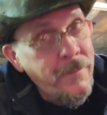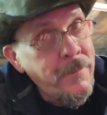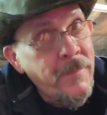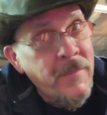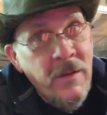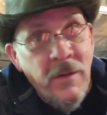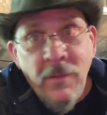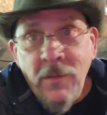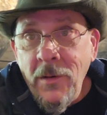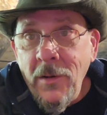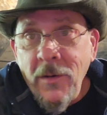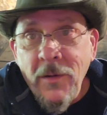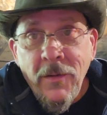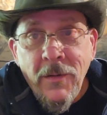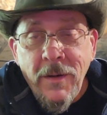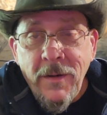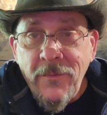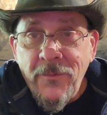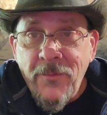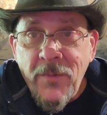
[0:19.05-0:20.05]
You
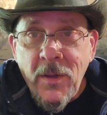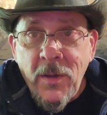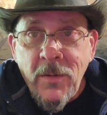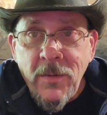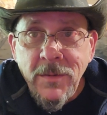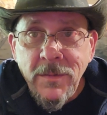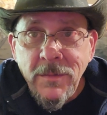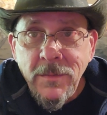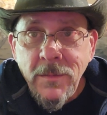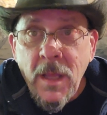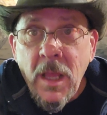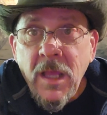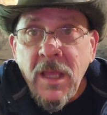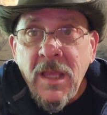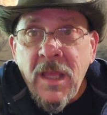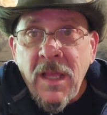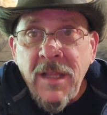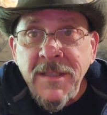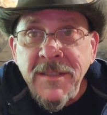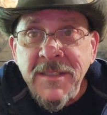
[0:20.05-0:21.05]
heard it, folks.
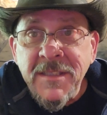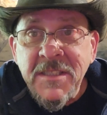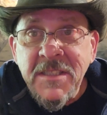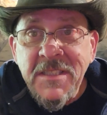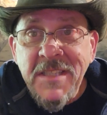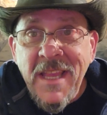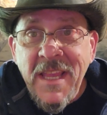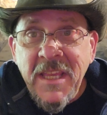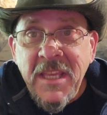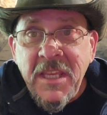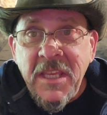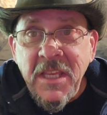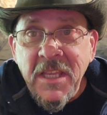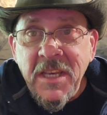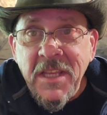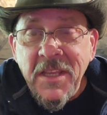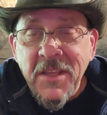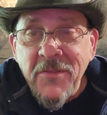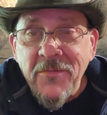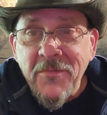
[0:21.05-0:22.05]

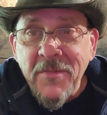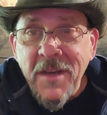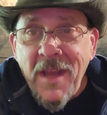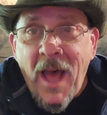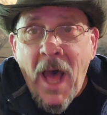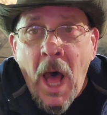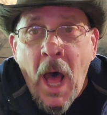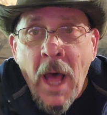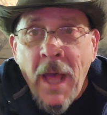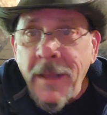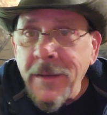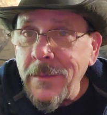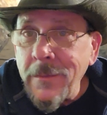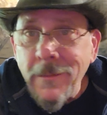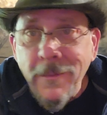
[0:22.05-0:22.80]
Consecutive, not